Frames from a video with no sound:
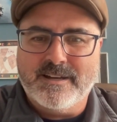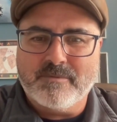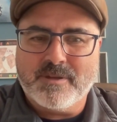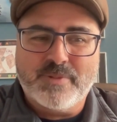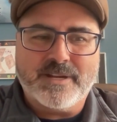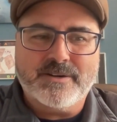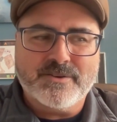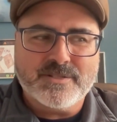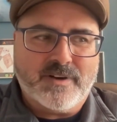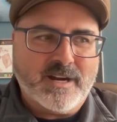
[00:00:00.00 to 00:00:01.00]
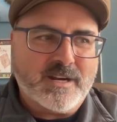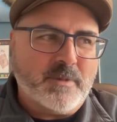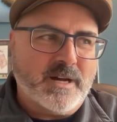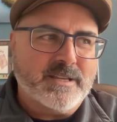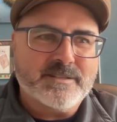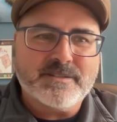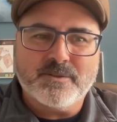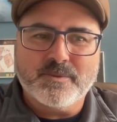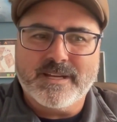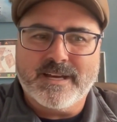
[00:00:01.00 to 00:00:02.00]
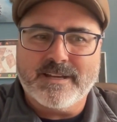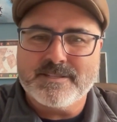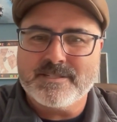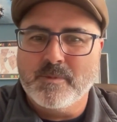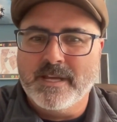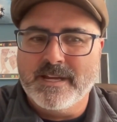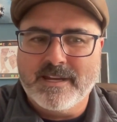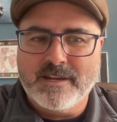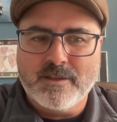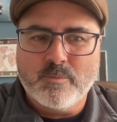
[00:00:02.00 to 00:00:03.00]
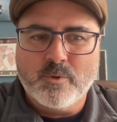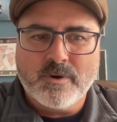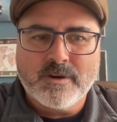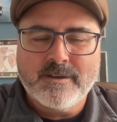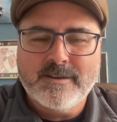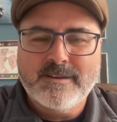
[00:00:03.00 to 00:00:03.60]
competitors of Akamai until we got assimilated into the Borg.